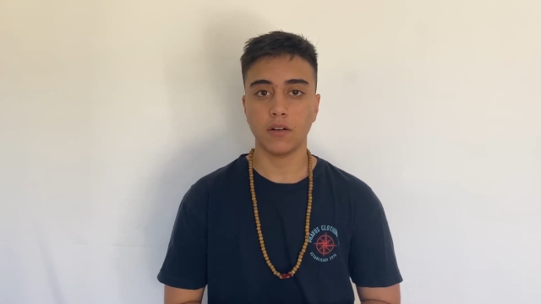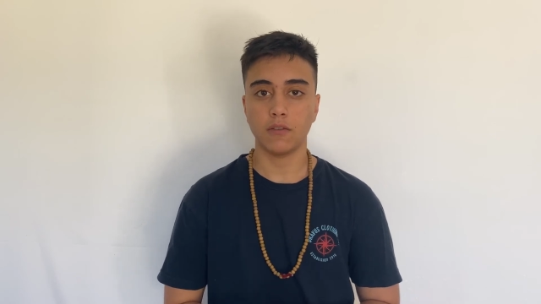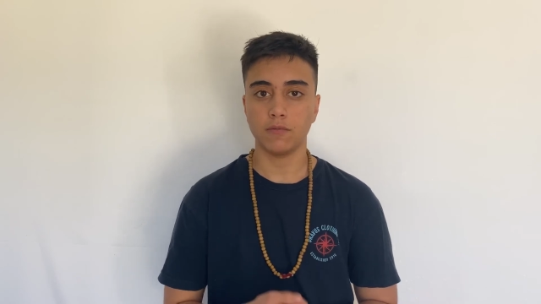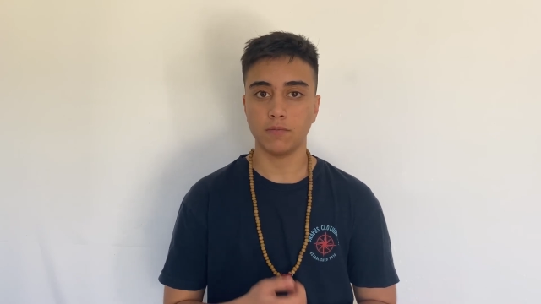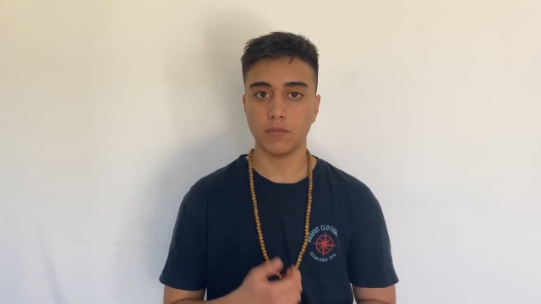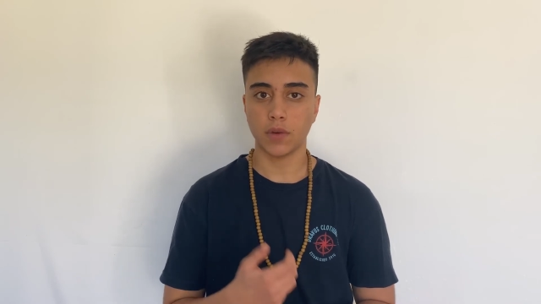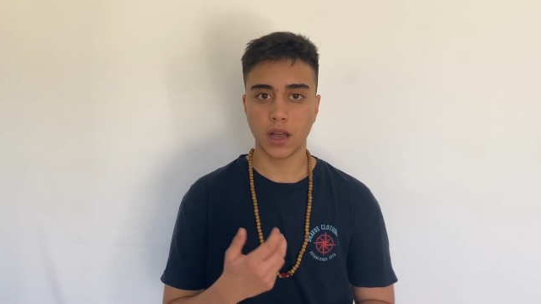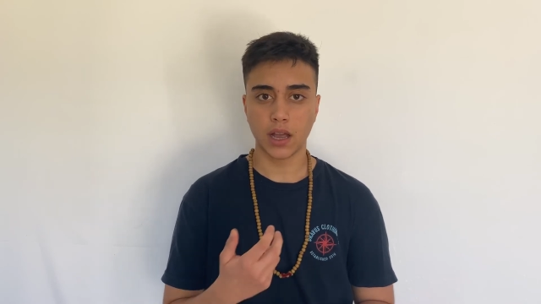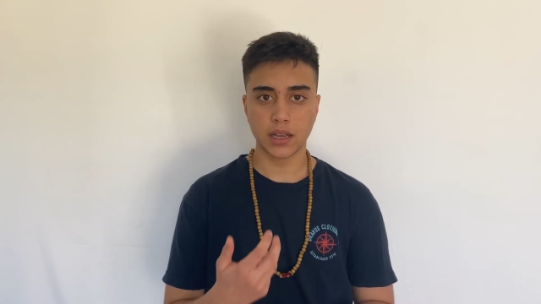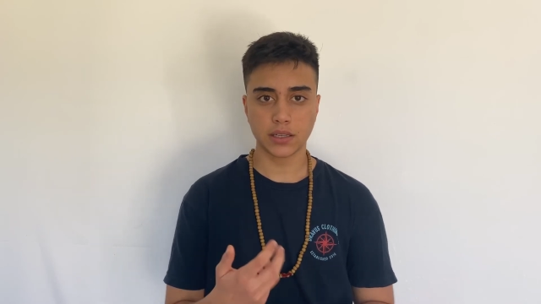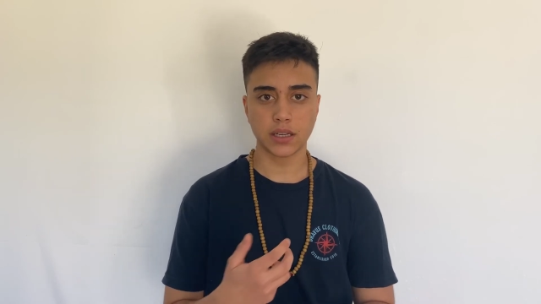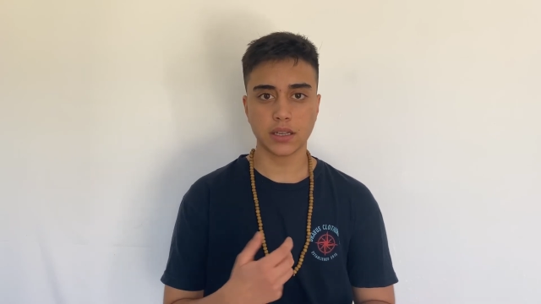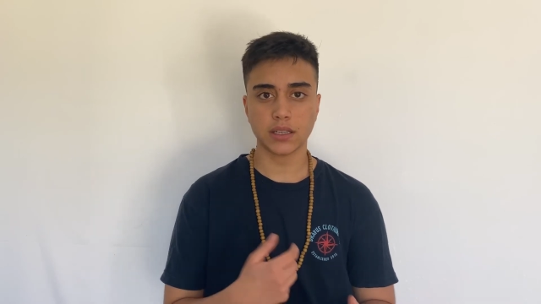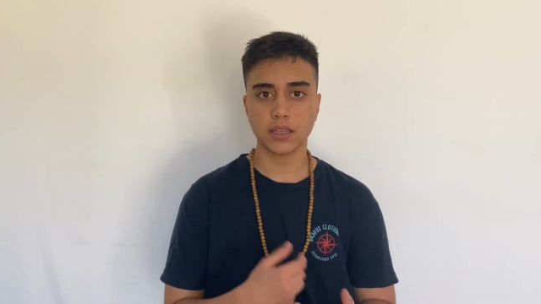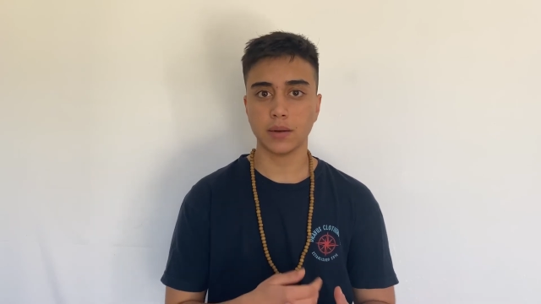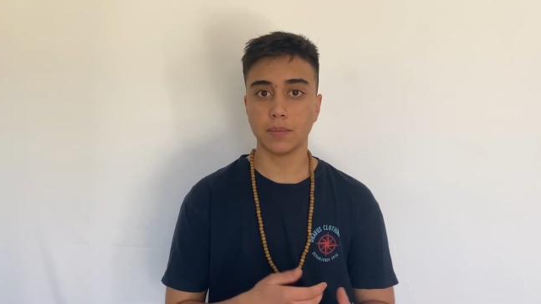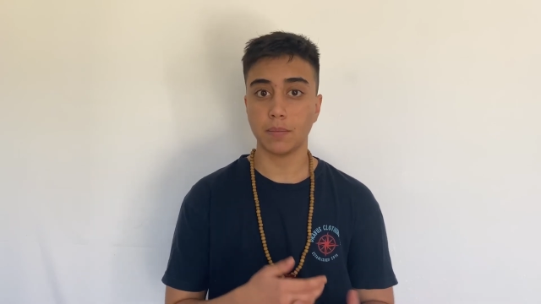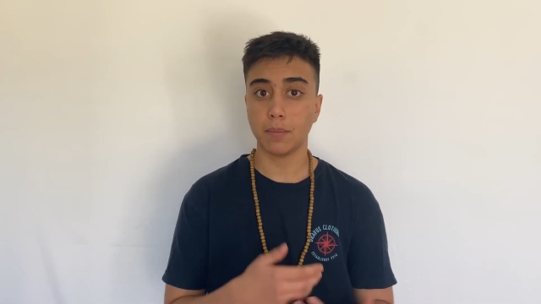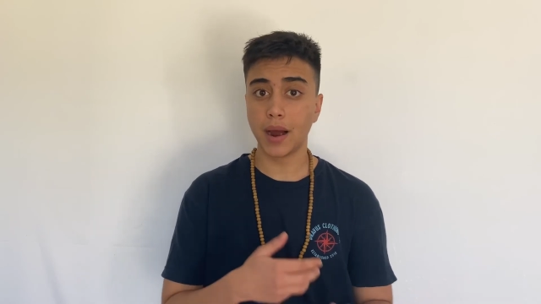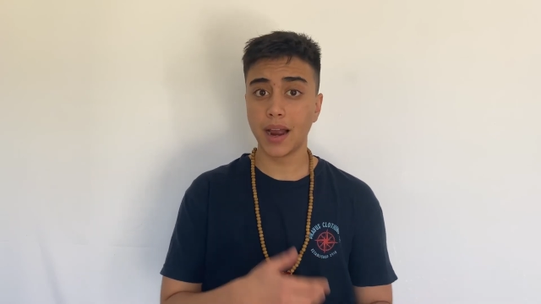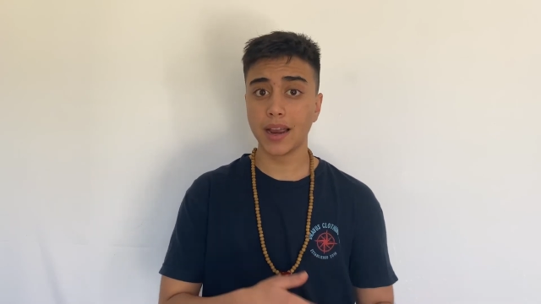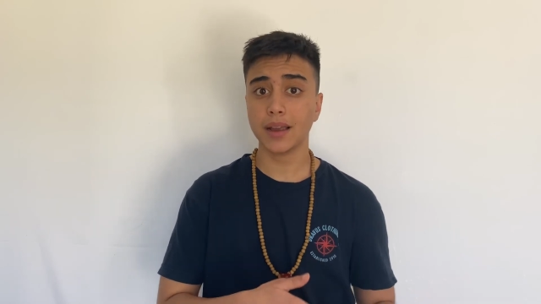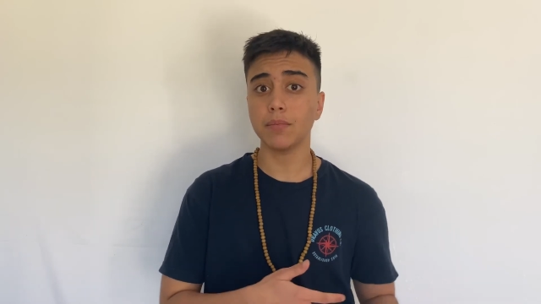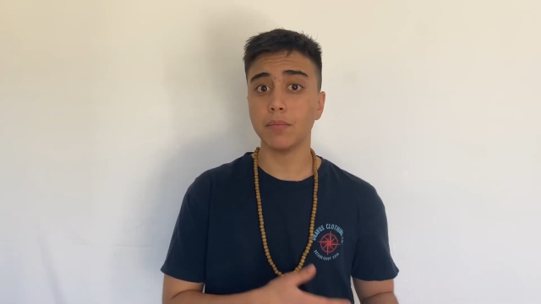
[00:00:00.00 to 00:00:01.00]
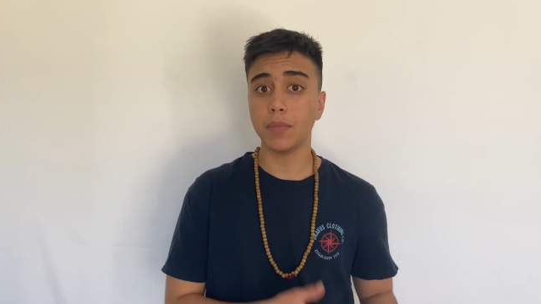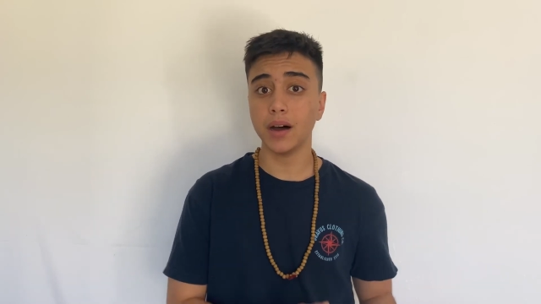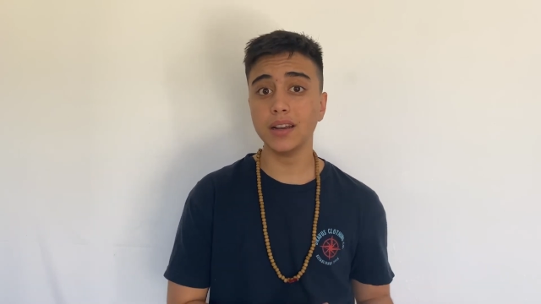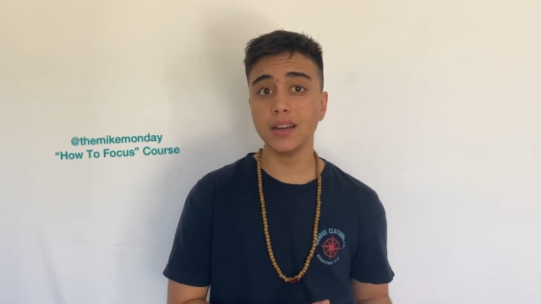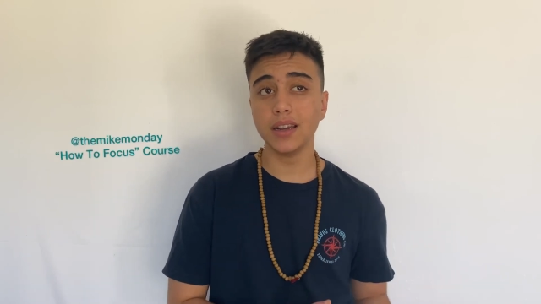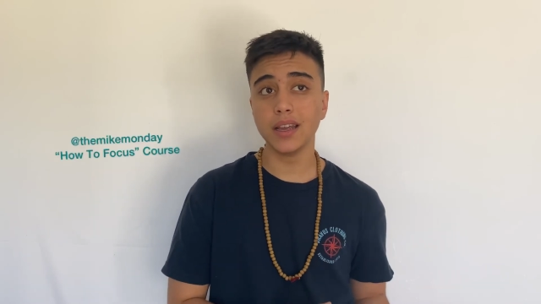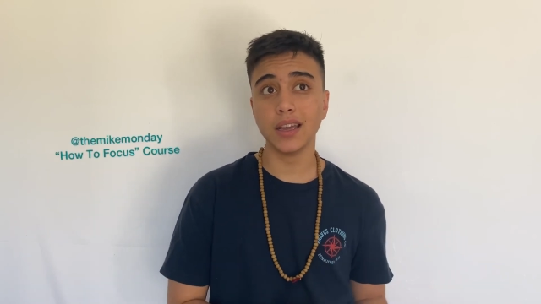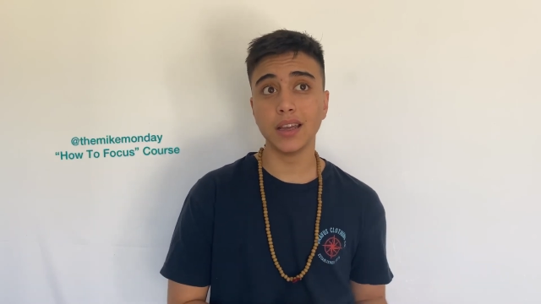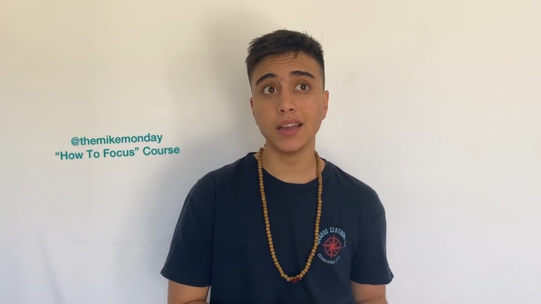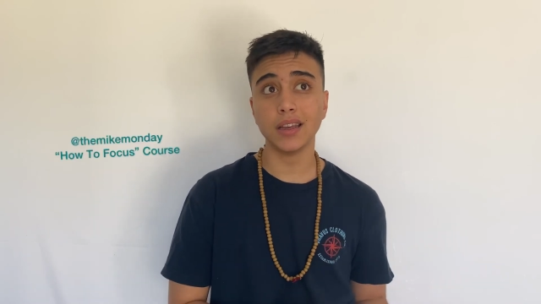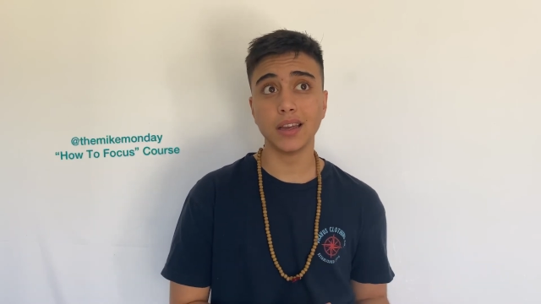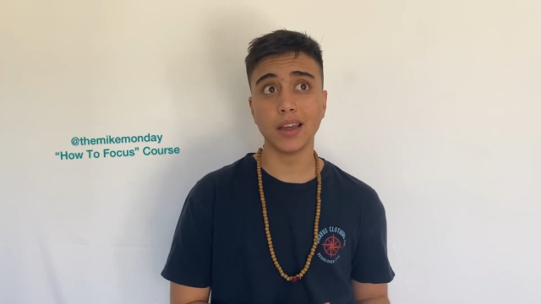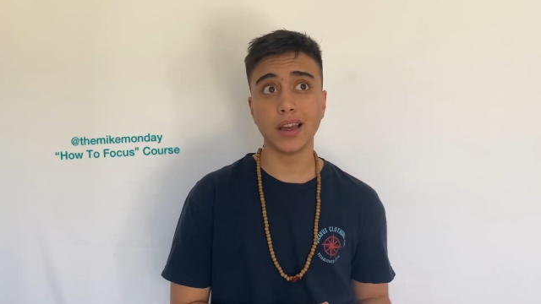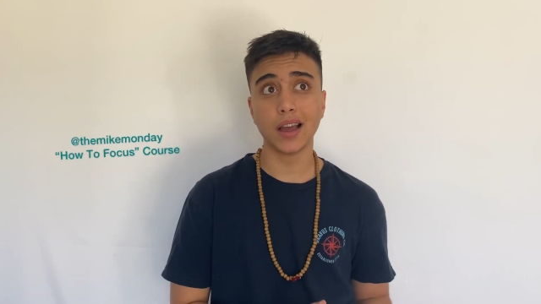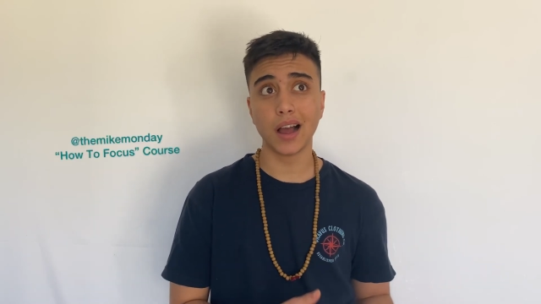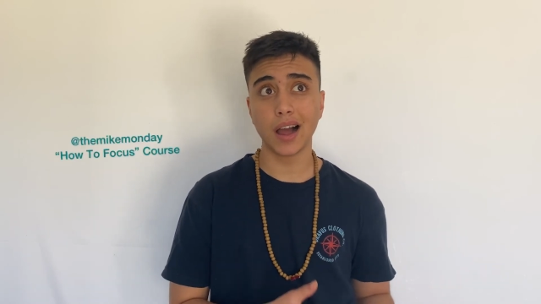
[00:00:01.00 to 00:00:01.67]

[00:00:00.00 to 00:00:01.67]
As I said, Mike Monday